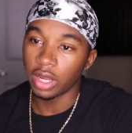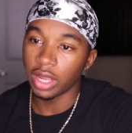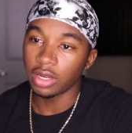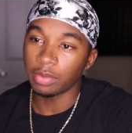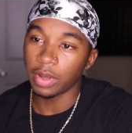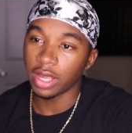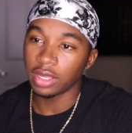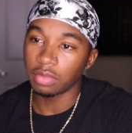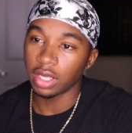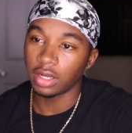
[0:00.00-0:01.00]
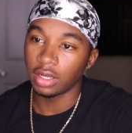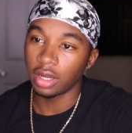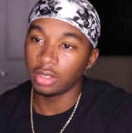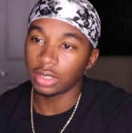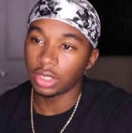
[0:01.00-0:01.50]
How you how you been?
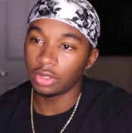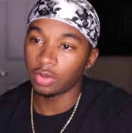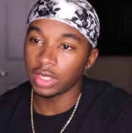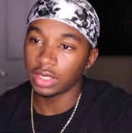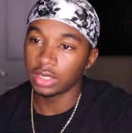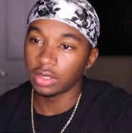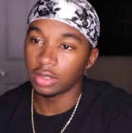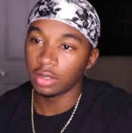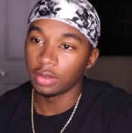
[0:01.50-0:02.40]
Are you still racist?